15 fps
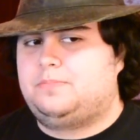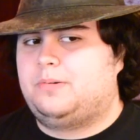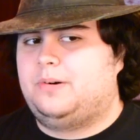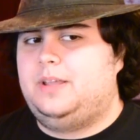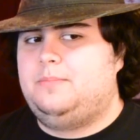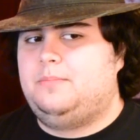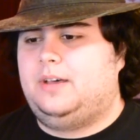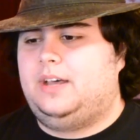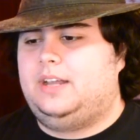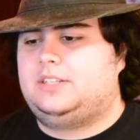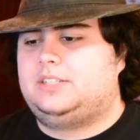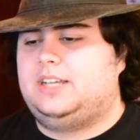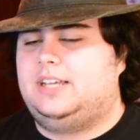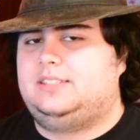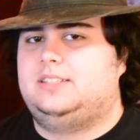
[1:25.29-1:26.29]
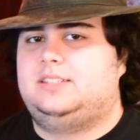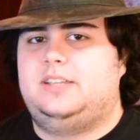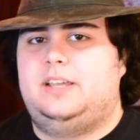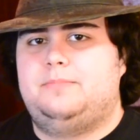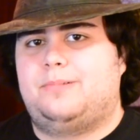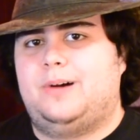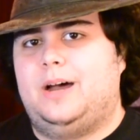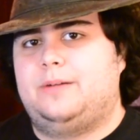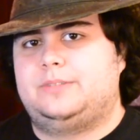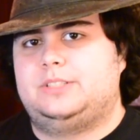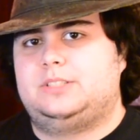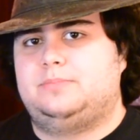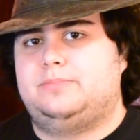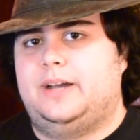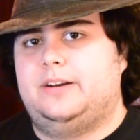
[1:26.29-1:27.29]
pretty much has the same problems
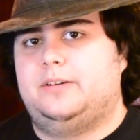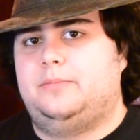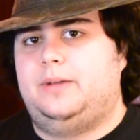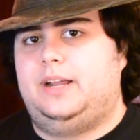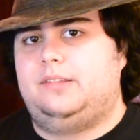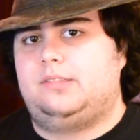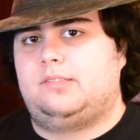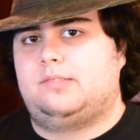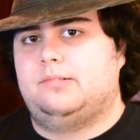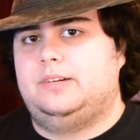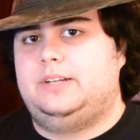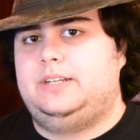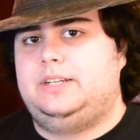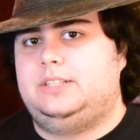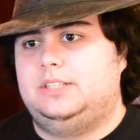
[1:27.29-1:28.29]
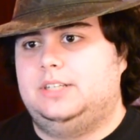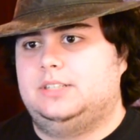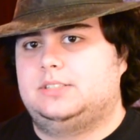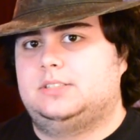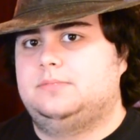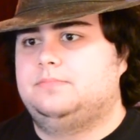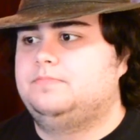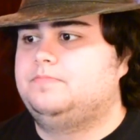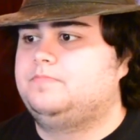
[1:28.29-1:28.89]
as Spider-Man 3, just